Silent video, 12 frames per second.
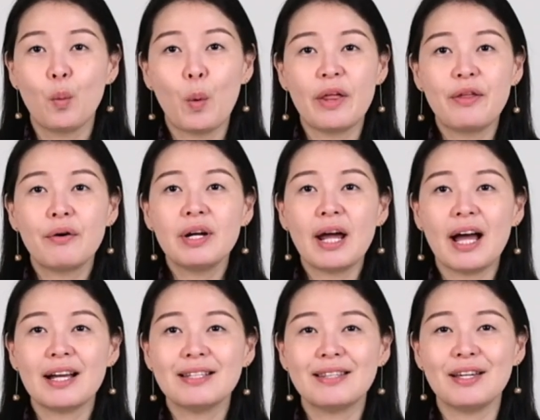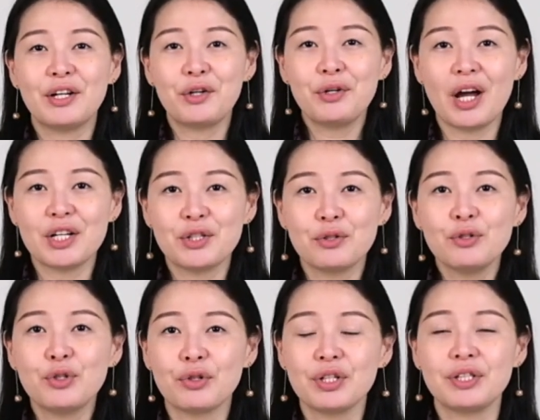whether it has the international
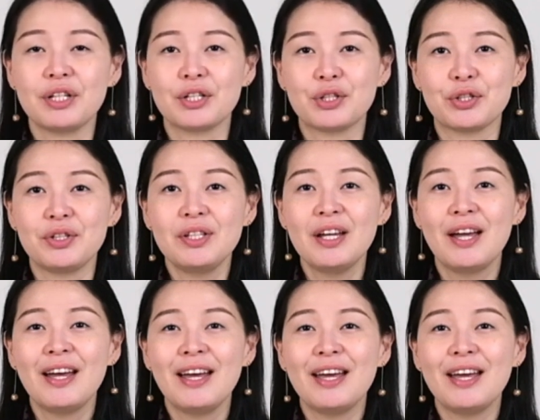jurisdiction